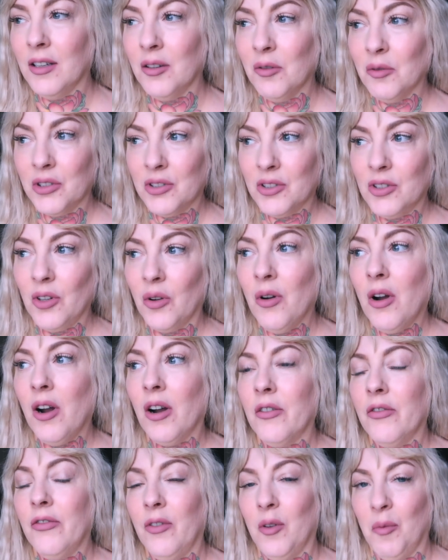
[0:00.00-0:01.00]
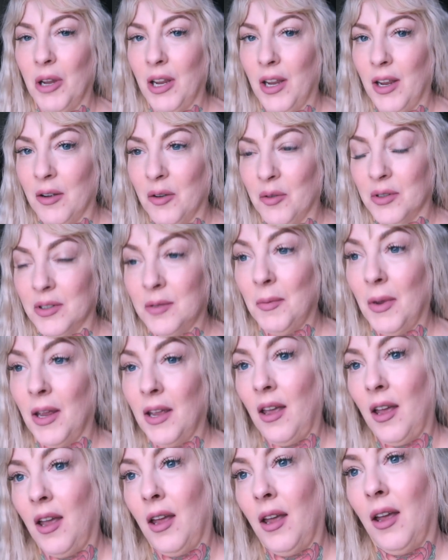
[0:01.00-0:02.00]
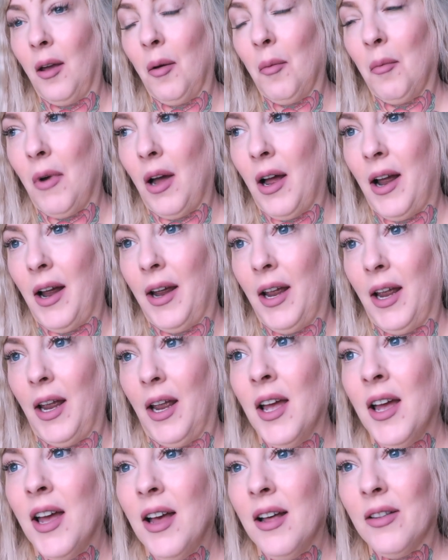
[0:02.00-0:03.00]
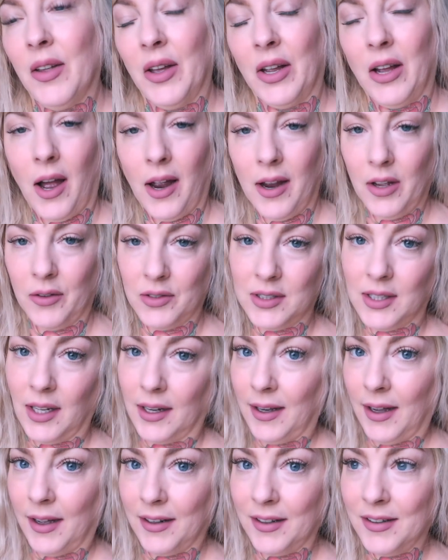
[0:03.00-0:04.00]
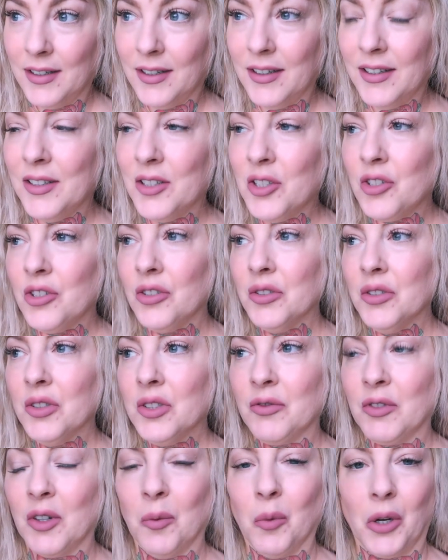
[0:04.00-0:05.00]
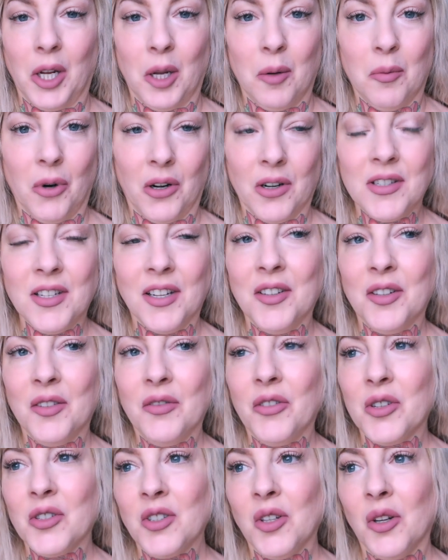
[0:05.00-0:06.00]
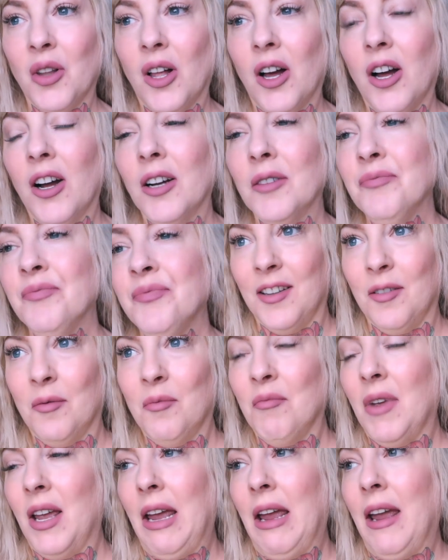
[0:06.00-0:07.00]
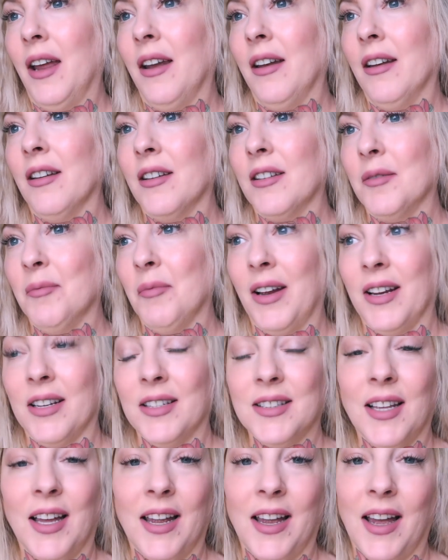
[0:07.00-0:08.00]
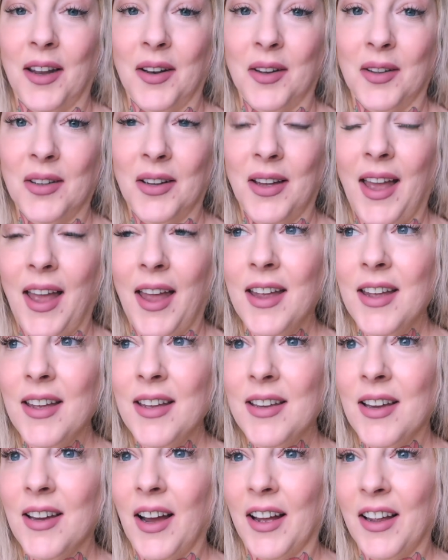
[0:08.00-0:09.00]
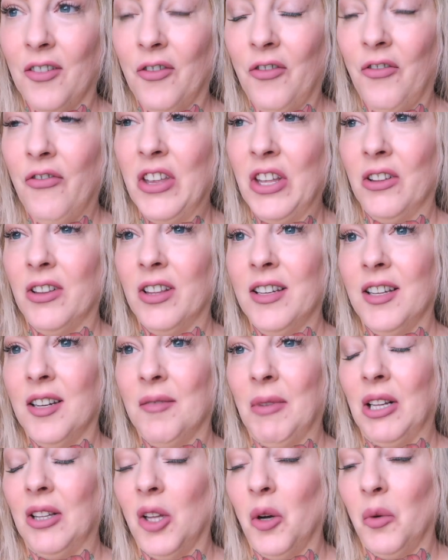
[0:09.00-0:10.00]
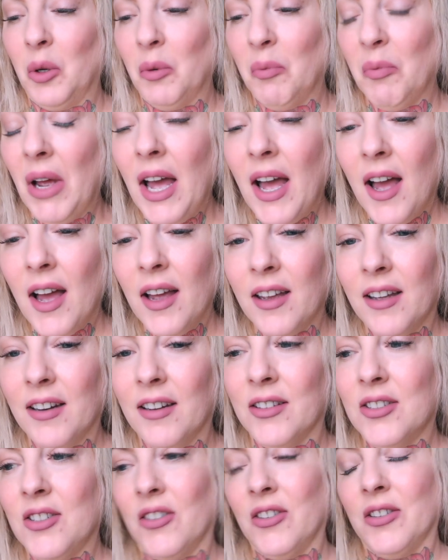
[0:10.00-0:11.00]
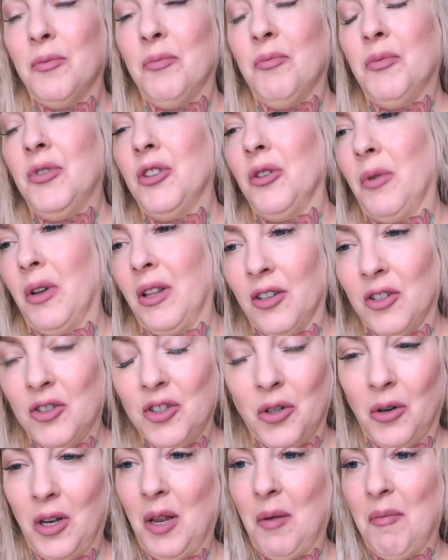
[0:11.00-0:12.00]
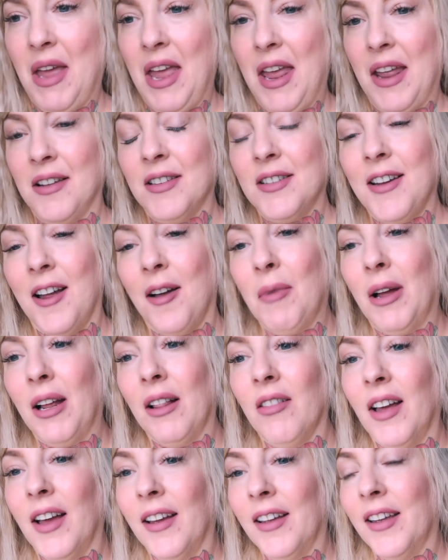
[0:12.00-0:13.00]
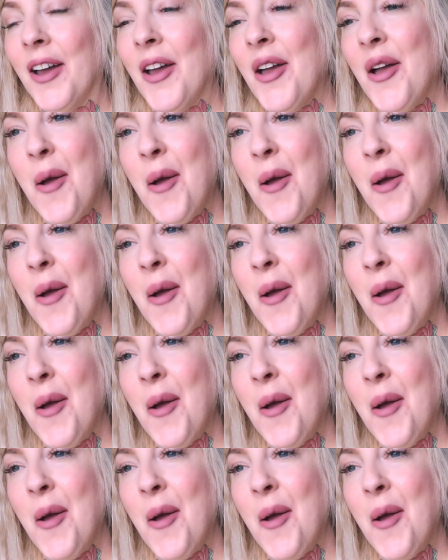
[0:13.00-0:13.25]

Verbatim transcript: It was so hard for me. It was making my, like, I have sciatica issues from when I bartended for so long. It made my sciatica ache. I could feel it in my lower back, and it started doing the shooting pains down my leg.